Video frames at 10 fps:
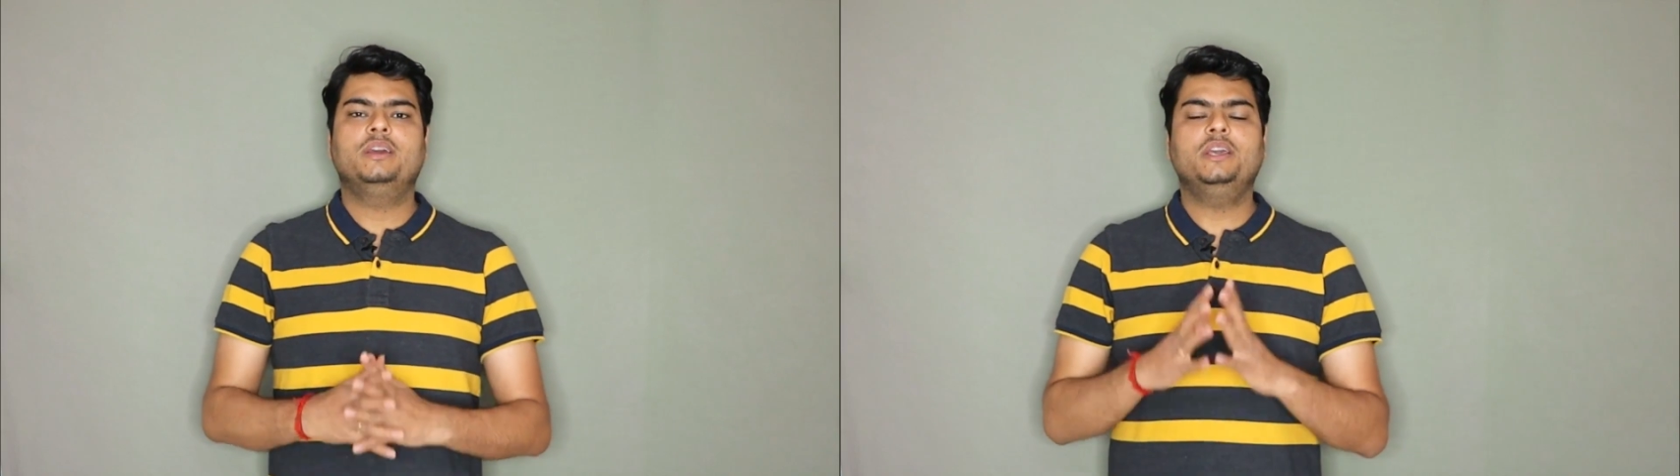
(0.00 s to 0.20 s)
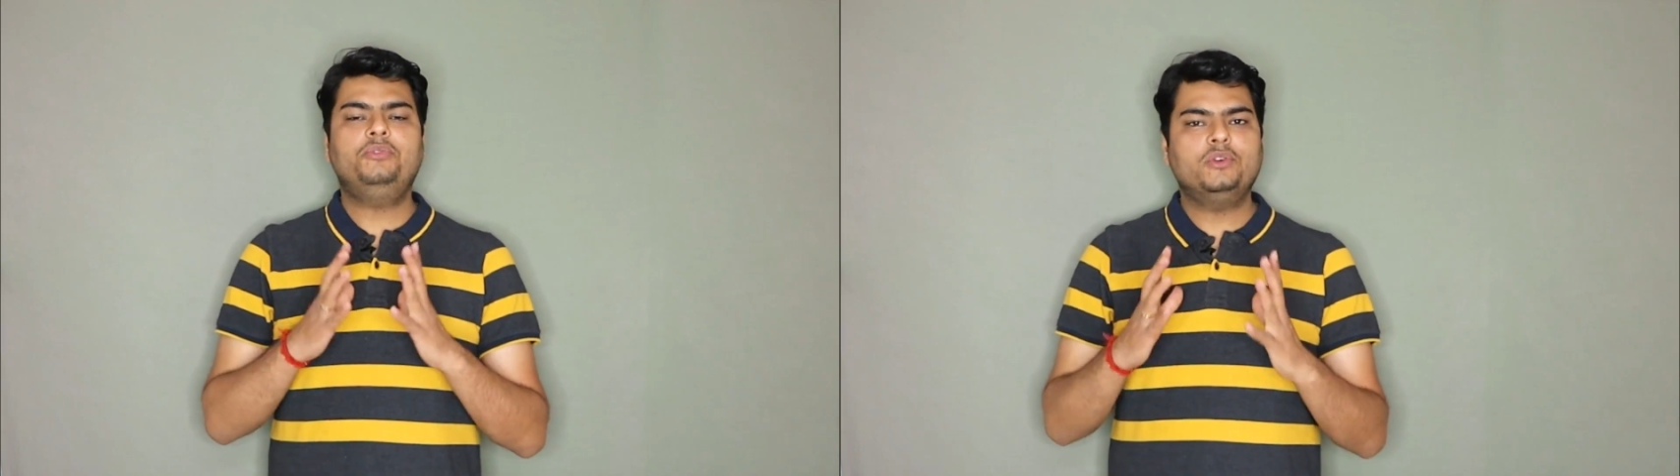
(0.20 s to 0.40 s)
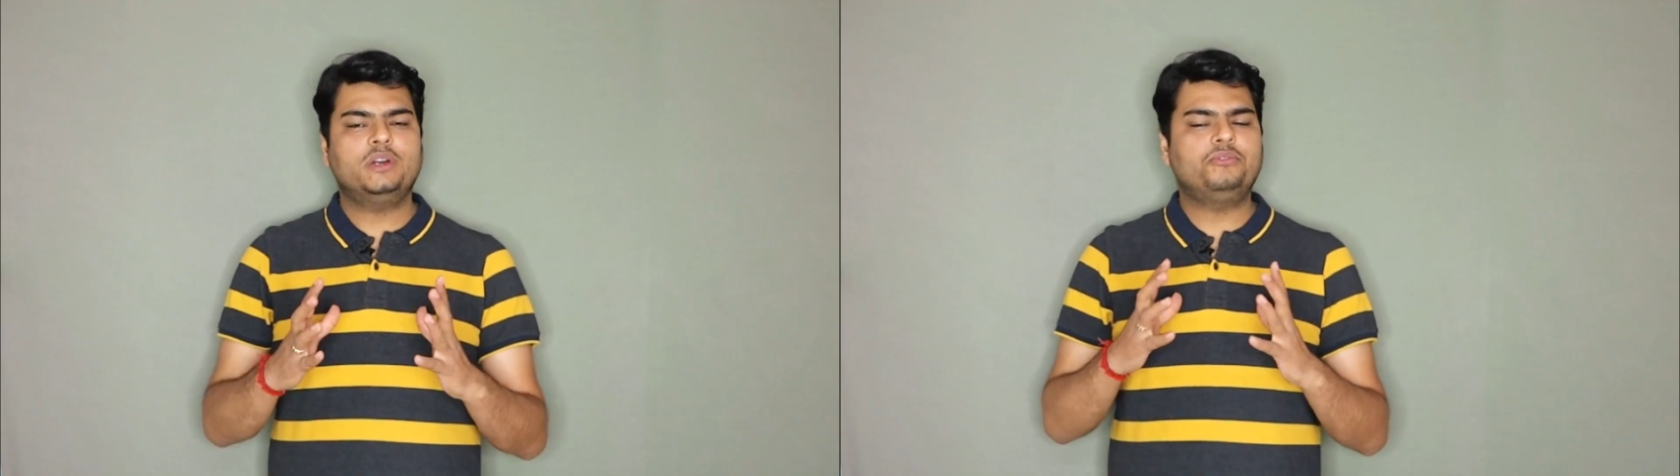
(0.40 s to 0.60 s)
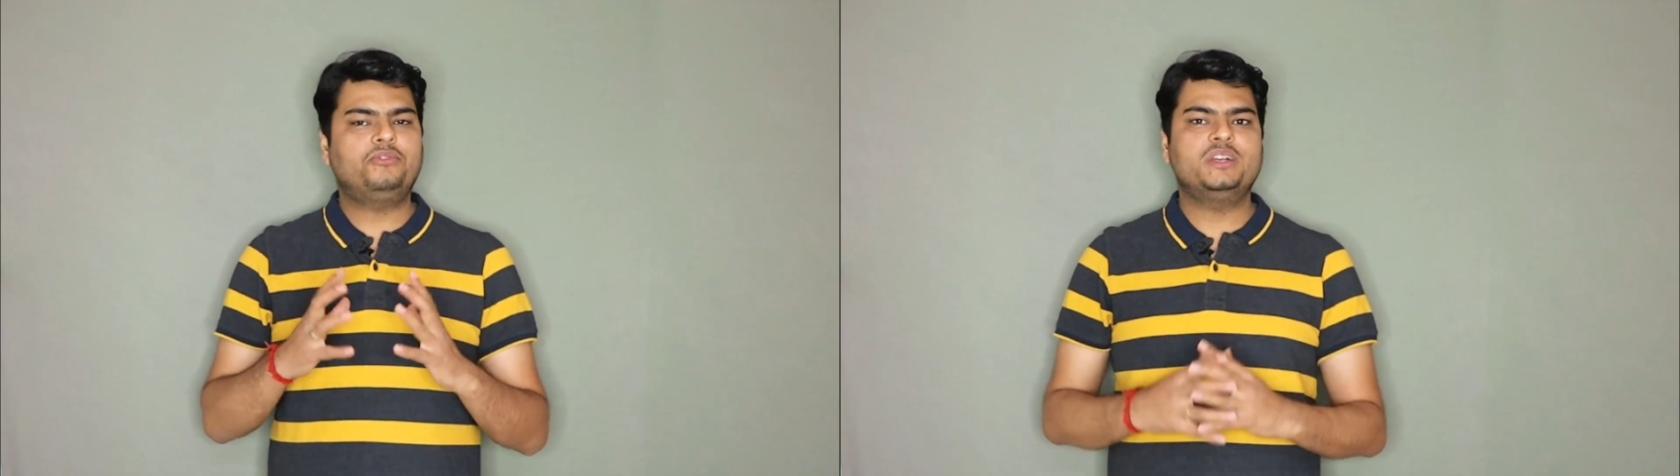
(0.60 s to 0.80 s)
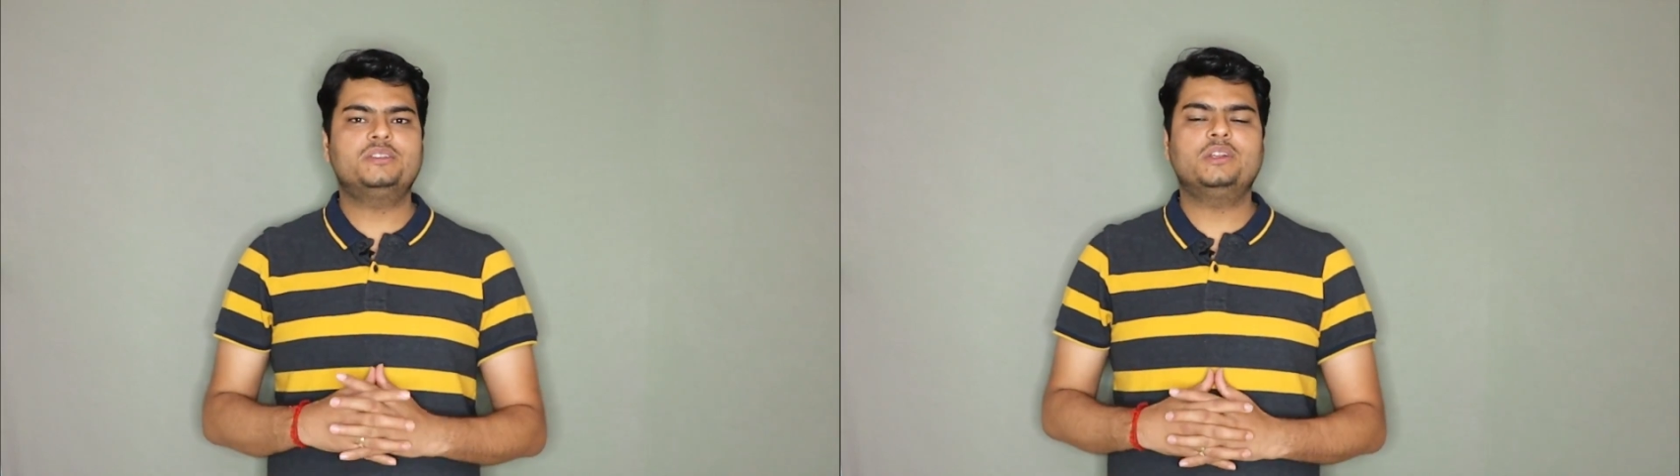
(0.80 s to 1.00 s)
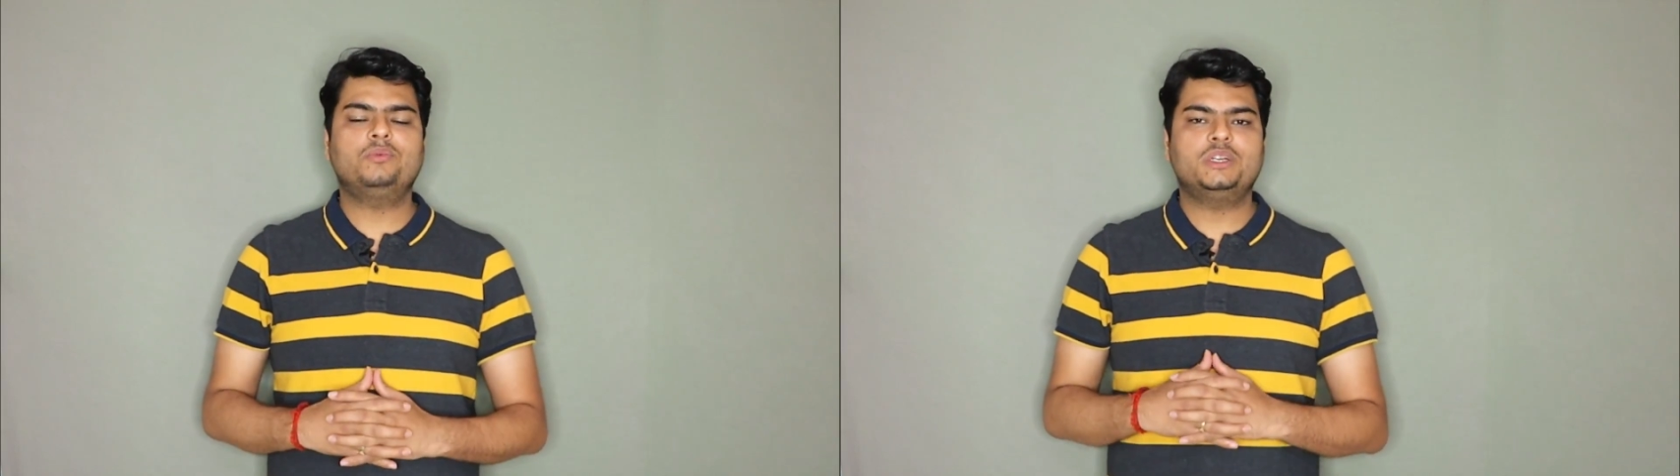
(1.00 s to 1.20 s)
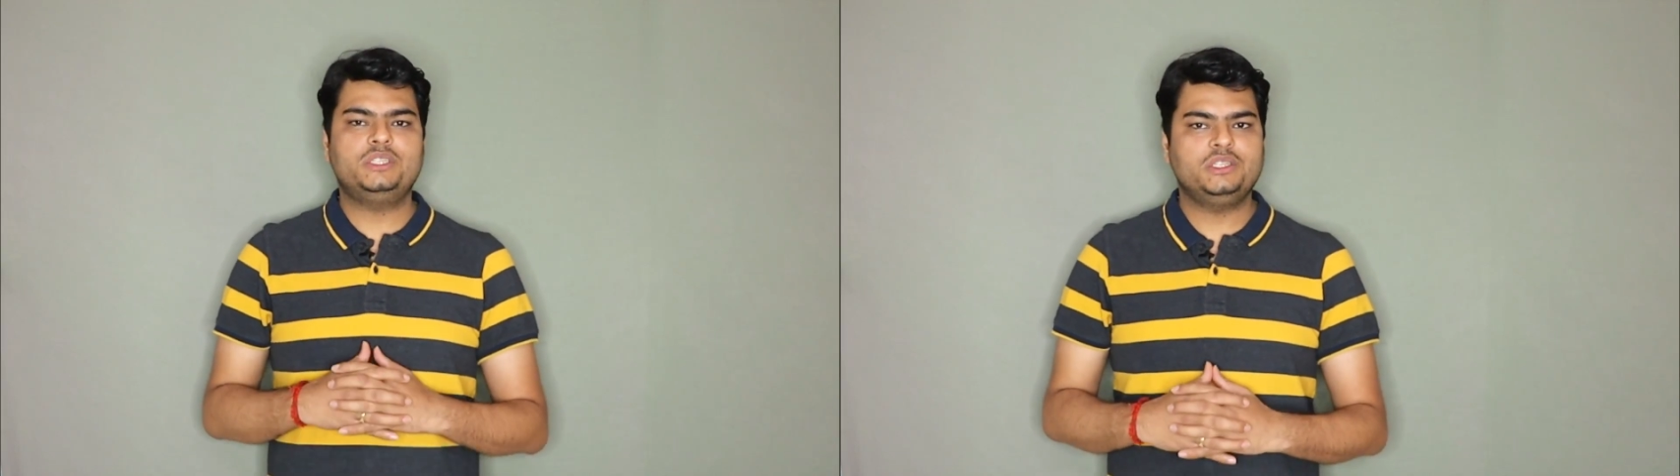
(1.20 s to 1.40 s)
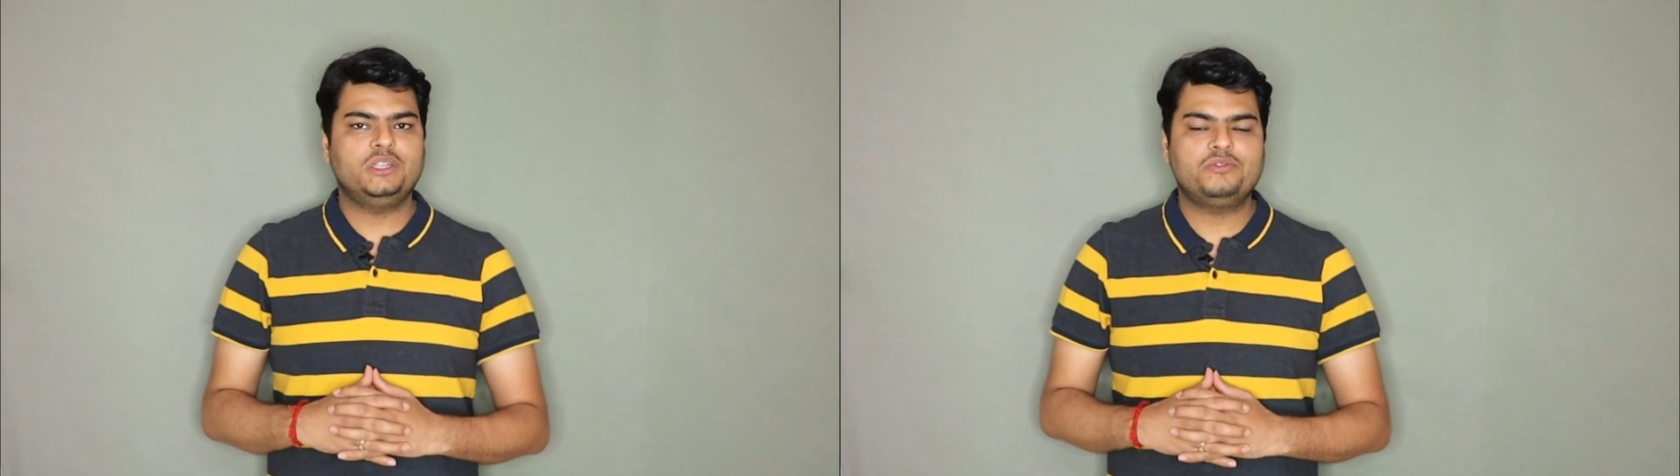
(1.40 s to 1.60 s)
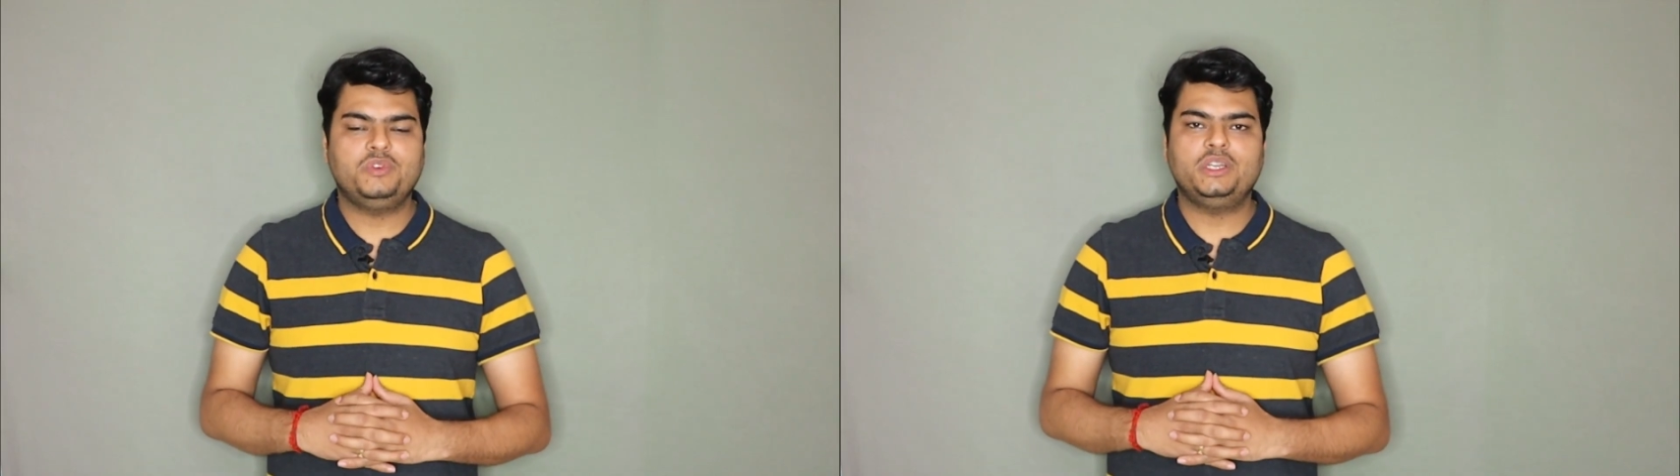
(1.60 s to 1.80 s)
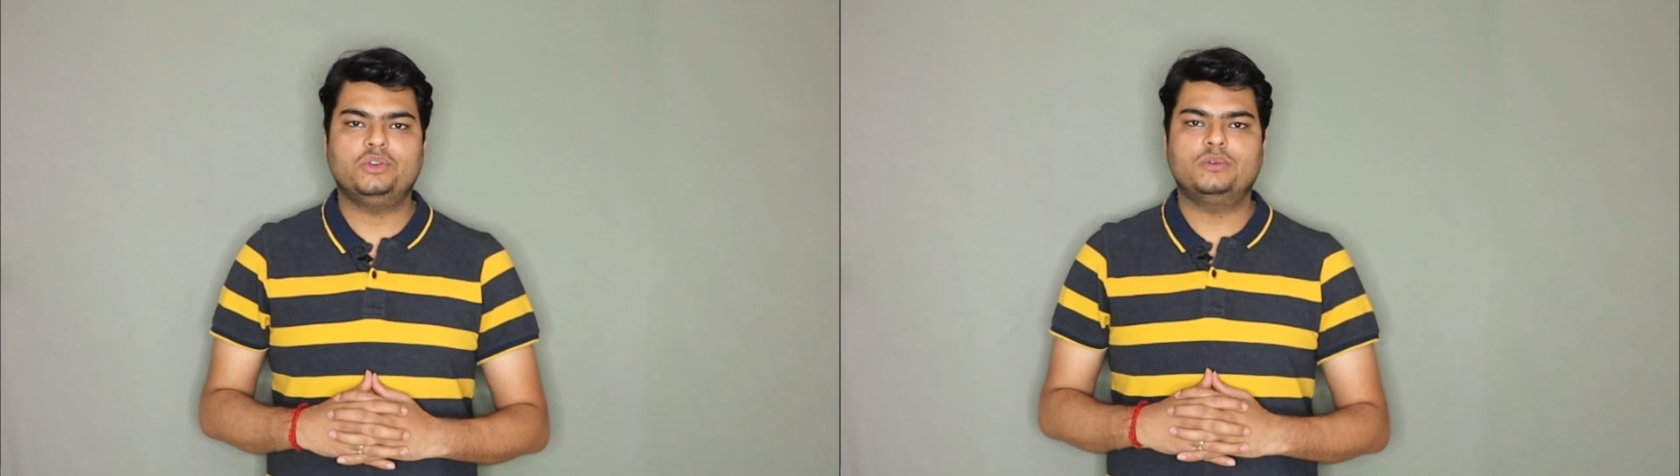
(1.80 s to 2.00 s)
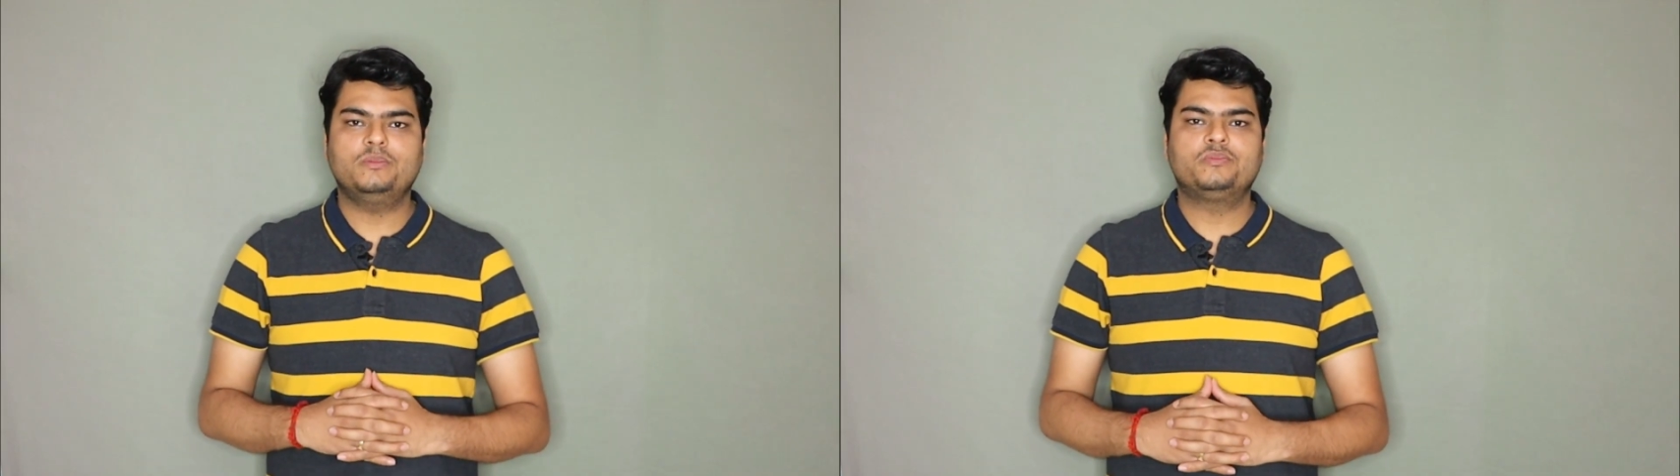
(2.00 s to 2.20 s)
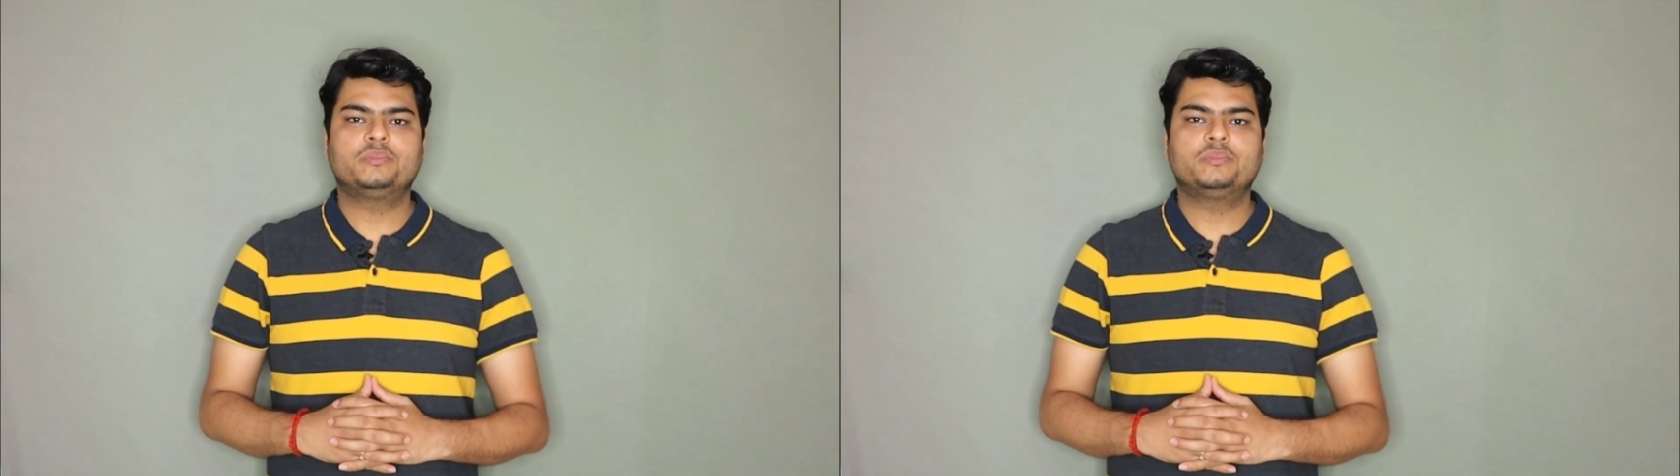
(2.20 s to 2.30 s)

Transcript: If you are a fresher watching this video,